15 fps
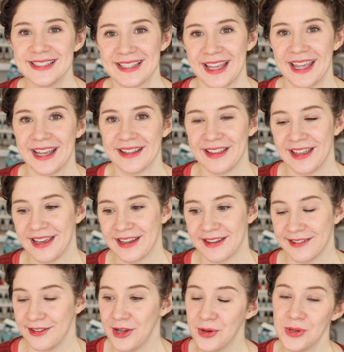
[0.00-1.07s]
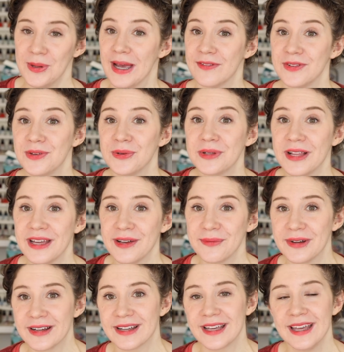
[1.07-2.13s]
saying like, no, you have to do client
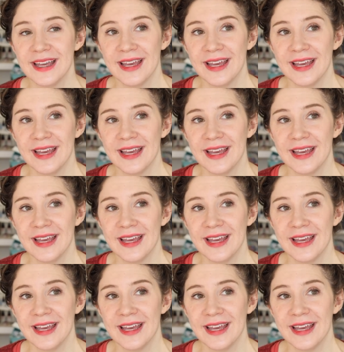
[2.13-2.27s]
work.